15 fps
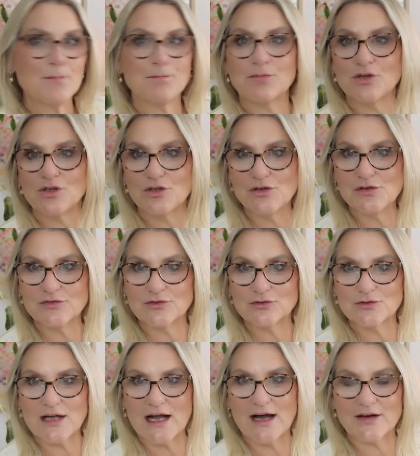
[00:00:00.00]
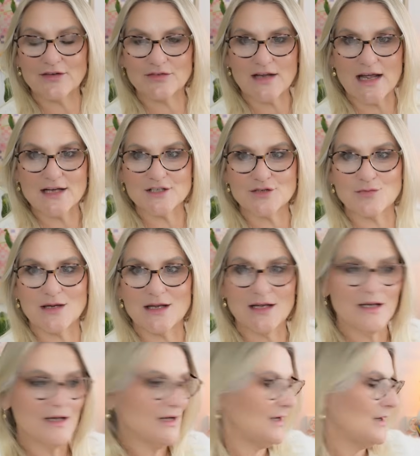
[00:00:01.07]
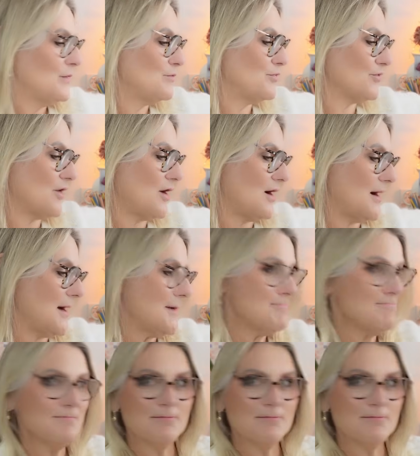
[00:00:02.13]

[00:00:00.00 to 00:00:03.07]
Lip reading: beautiful Cardiff Cashmere Prime